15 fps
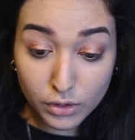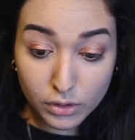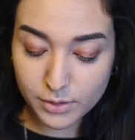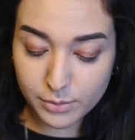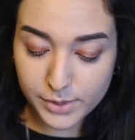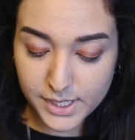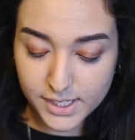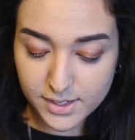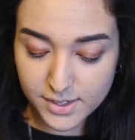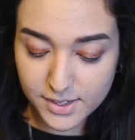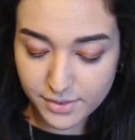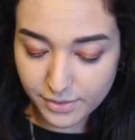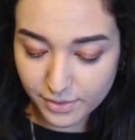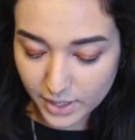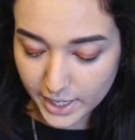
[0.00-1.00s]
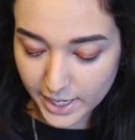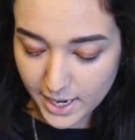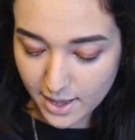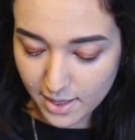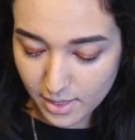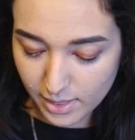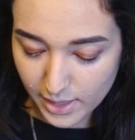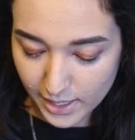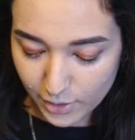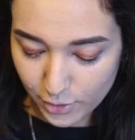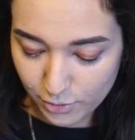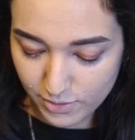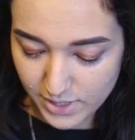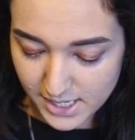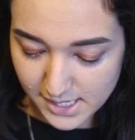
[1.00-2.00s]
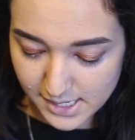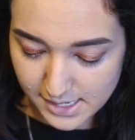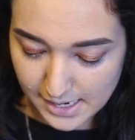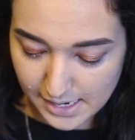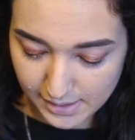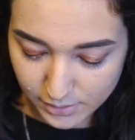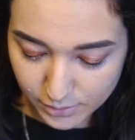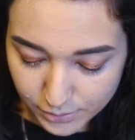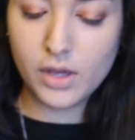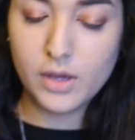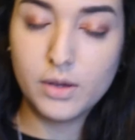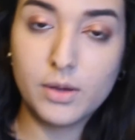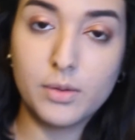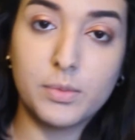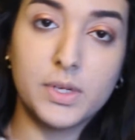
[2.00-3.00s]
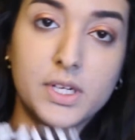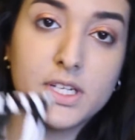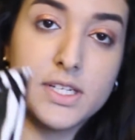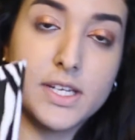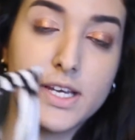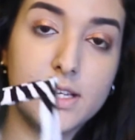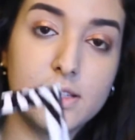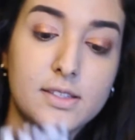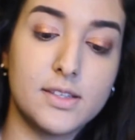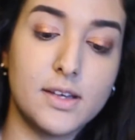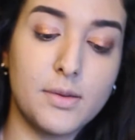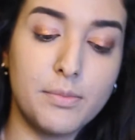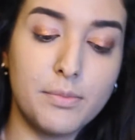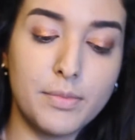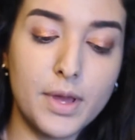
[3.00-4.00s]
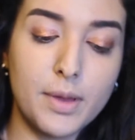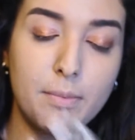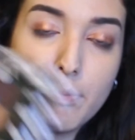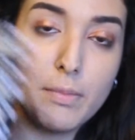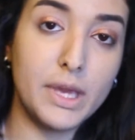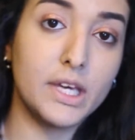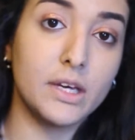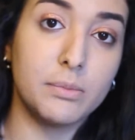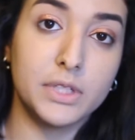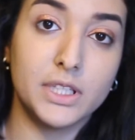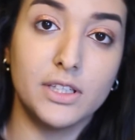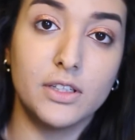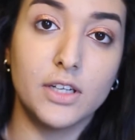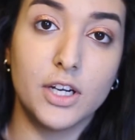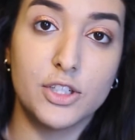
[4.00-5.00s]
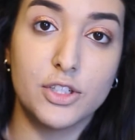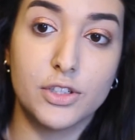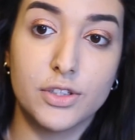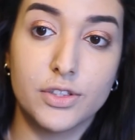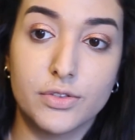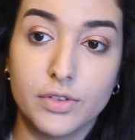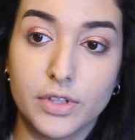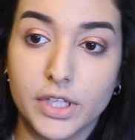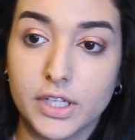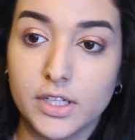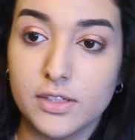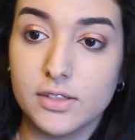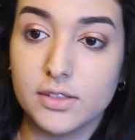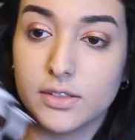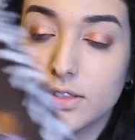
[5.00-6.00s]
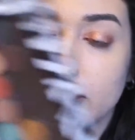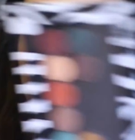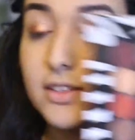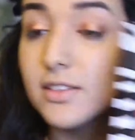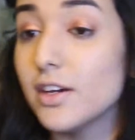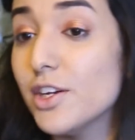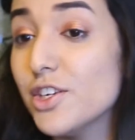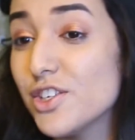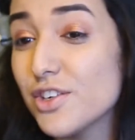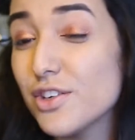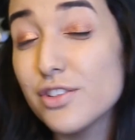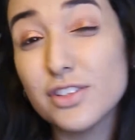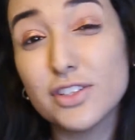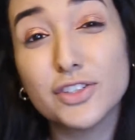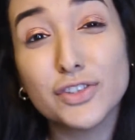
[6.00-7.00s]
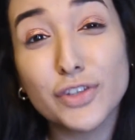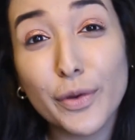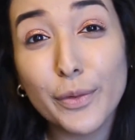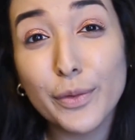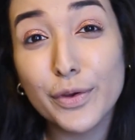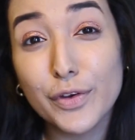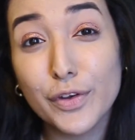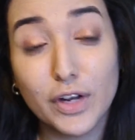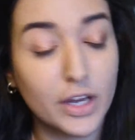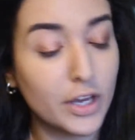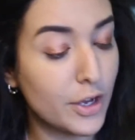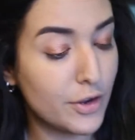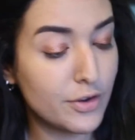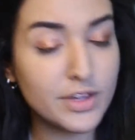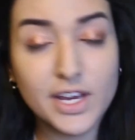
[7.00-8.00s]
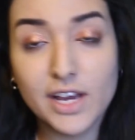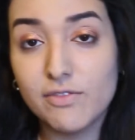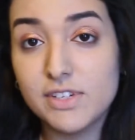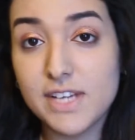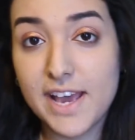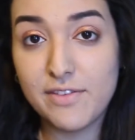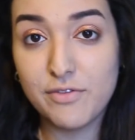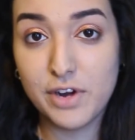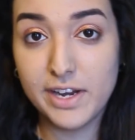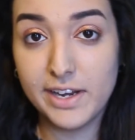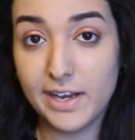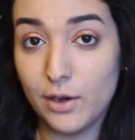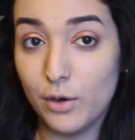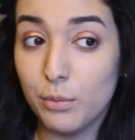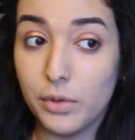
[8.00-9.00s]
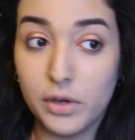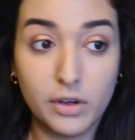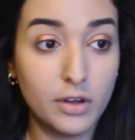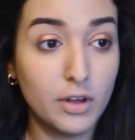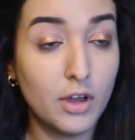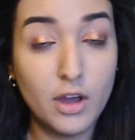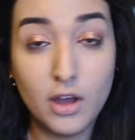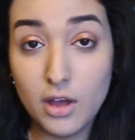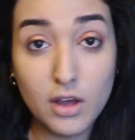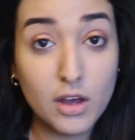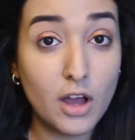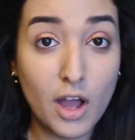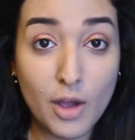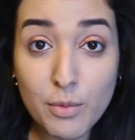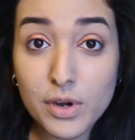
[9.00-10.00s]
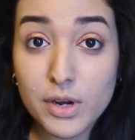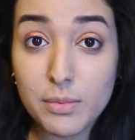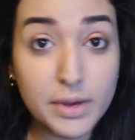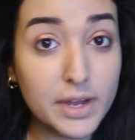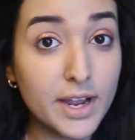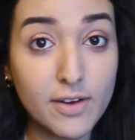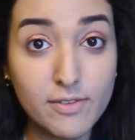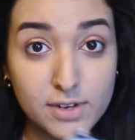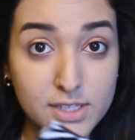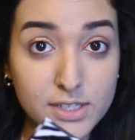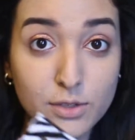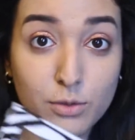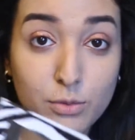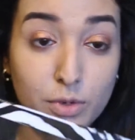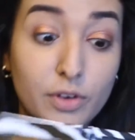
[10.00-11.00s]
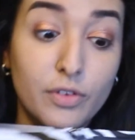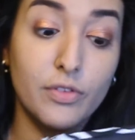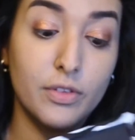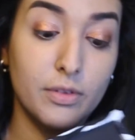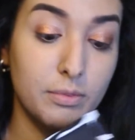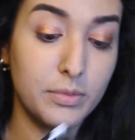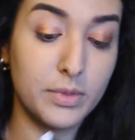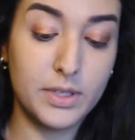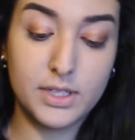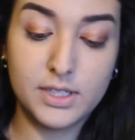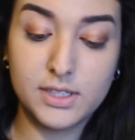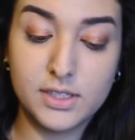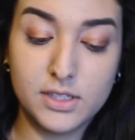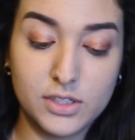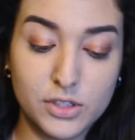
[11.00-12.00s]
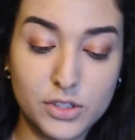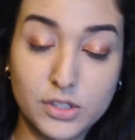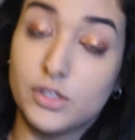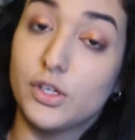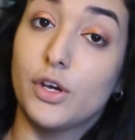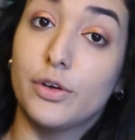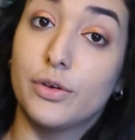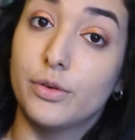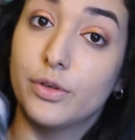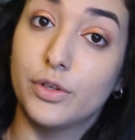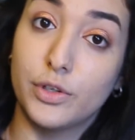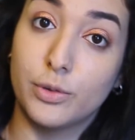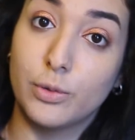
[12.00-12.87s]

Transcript: Then we need to define that crease now. I'm going to take some Makeup Unique eyeshadows for this. These eyeshadows are so good. Like, I only have 10 right now, but I want to buy every single one of them because they're so good